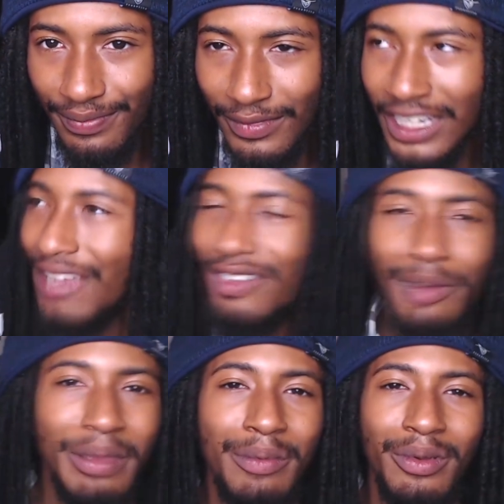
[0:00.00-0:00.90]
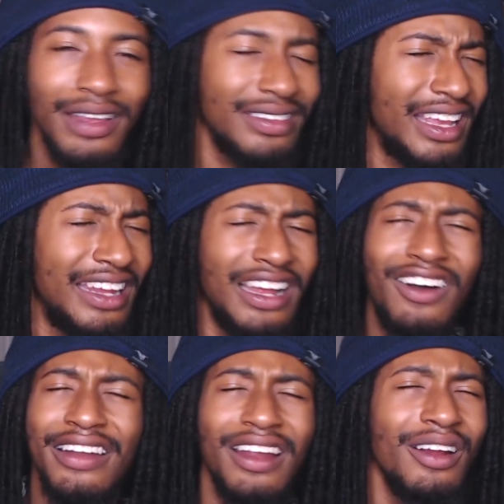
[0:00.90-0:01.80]
even the people that's
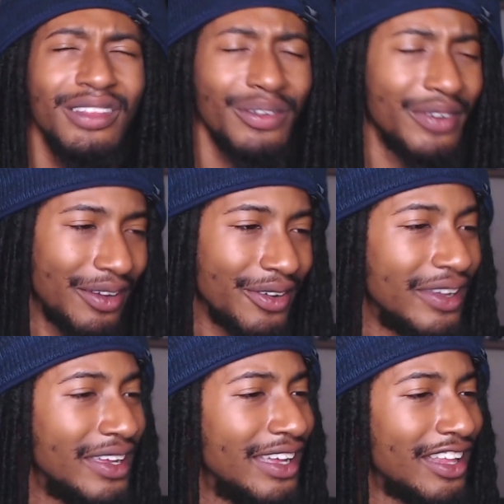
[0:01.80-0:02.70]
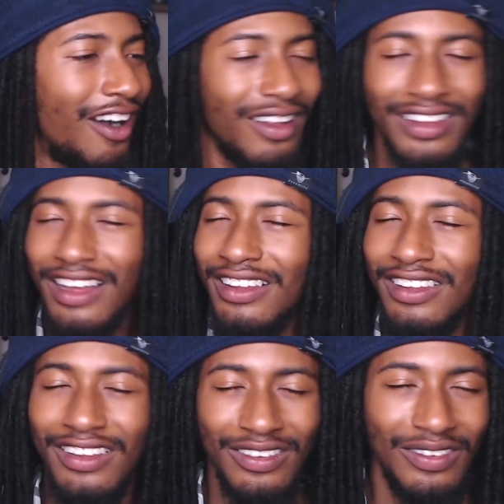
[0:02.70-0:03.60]
on Earth or whatever, all uh,
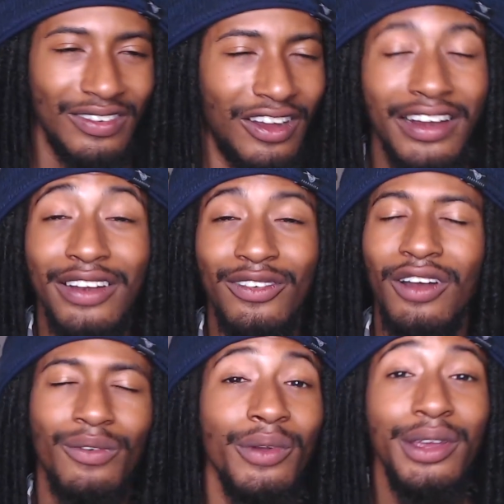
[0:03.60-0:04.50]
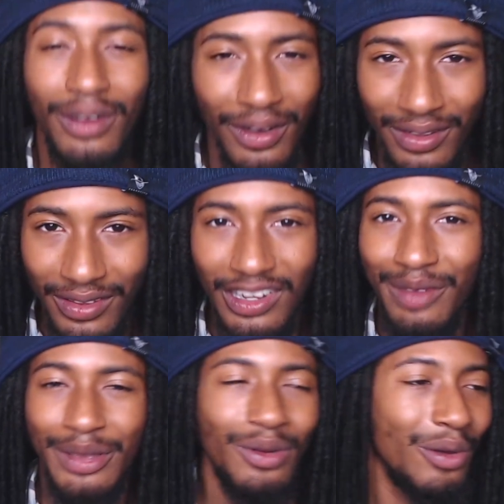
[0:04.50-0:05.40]
on on real Earth, you know what
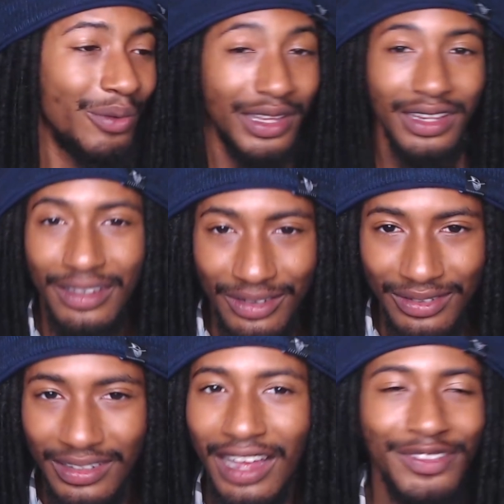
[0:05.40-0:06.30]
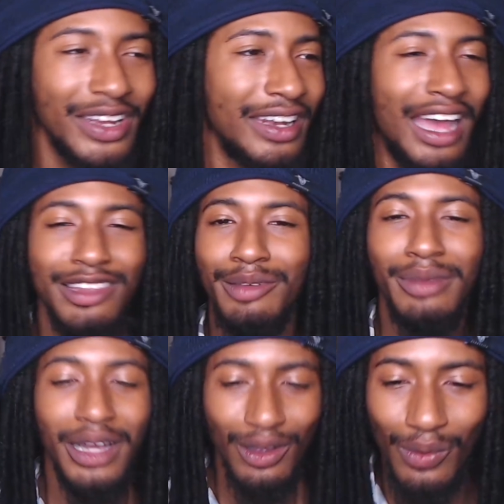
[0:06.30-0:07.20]
I mean, where we live. I mean, not the
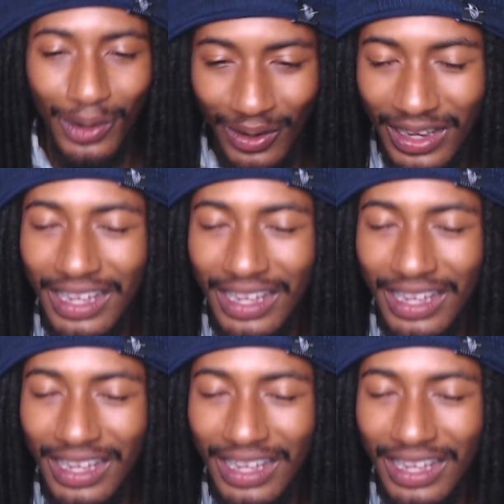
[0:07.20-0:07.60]
manga world.